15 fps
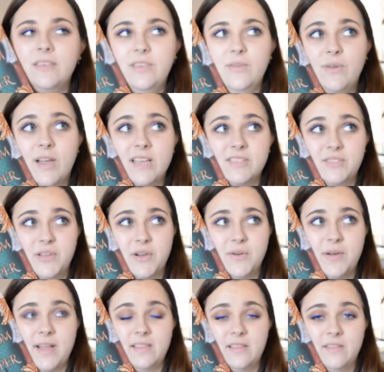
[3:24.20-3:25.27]
You guys
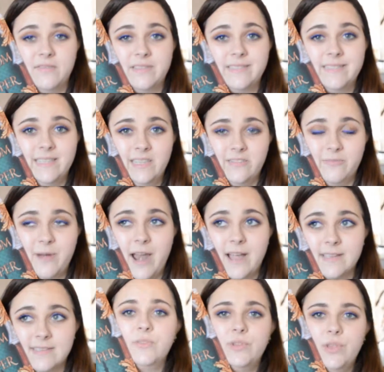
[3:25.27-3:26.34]
know I love The City of
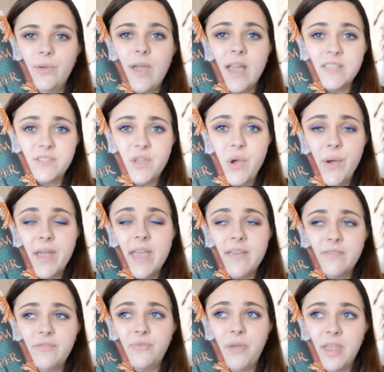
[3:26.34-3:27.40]
Brass. You guys know I
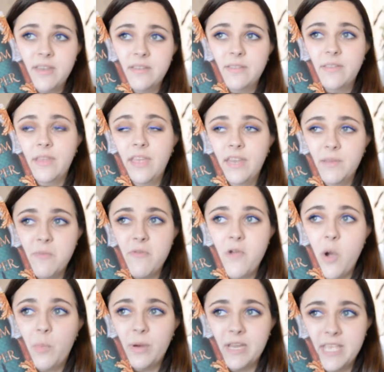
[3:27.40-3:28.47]
haven't read The Kingdom of
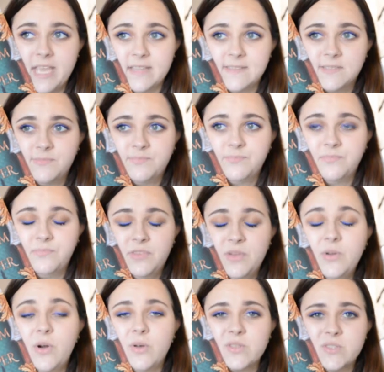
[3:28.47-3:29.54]
Copper yet.
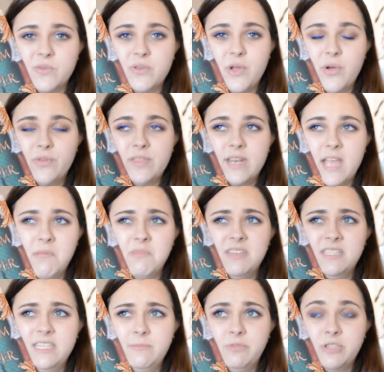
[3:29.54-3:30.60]
You also know that I'm
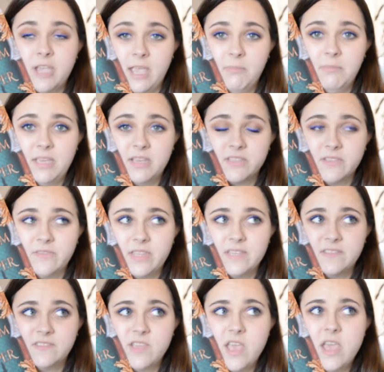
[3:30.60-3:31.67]
in deep shame because of
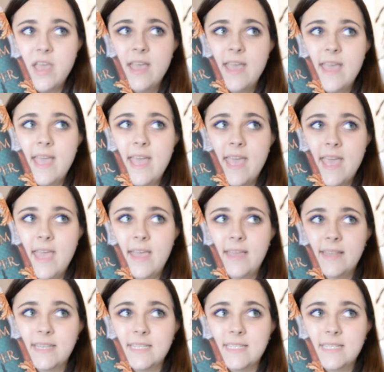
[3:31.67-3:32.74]
this.
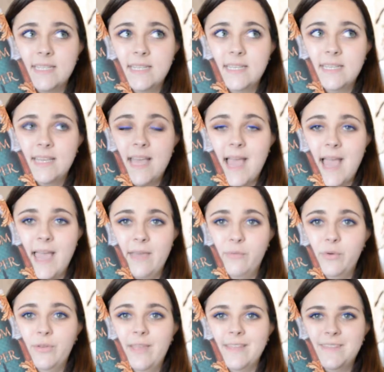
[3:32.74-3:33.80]
And I
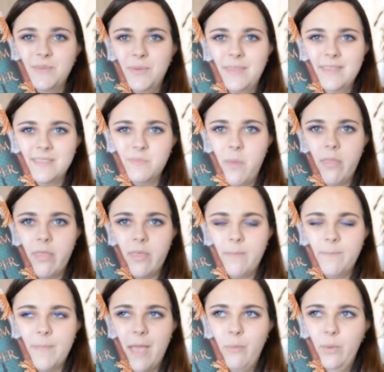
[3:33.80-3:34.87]
will get to it this month.
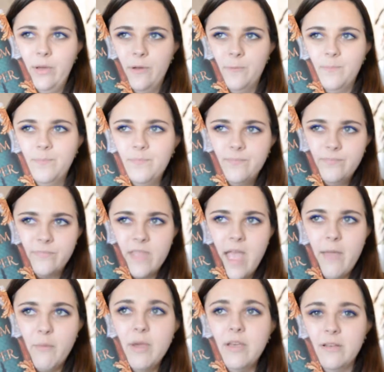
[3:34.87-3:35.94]
I will.
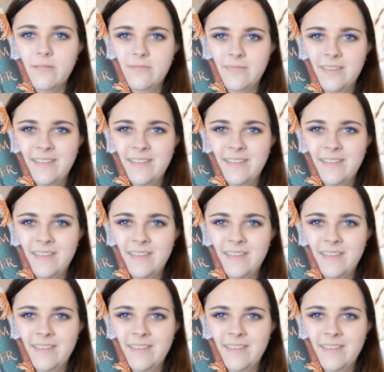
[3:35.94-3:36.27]
I will.